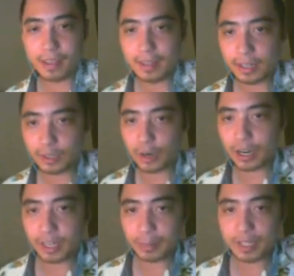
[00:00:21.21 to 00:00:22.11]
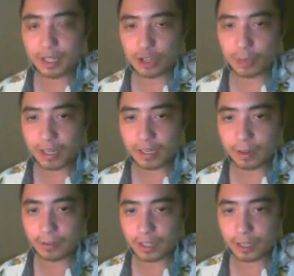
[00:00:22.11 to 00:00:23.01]
That's where I like position
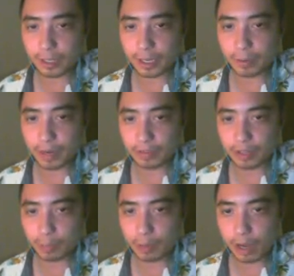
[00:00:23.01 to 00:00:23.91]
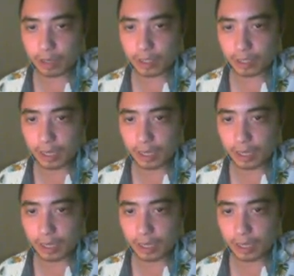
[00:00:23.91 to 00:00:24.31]
myself to like, get ready for the procs.